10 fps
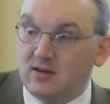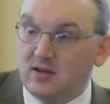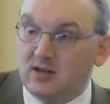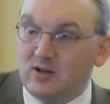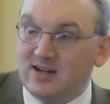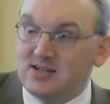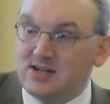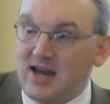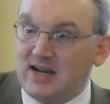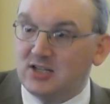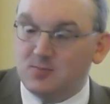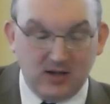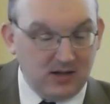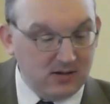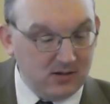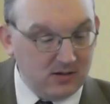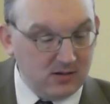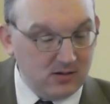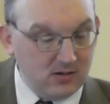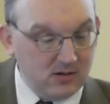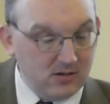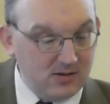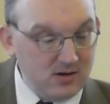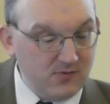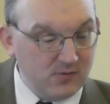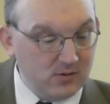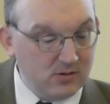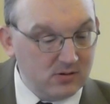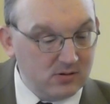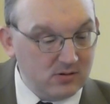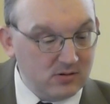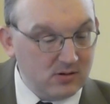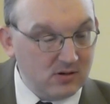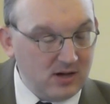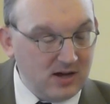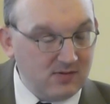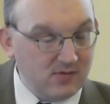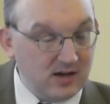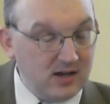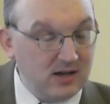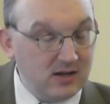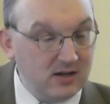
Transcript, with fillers: It attacks me. Therefore have I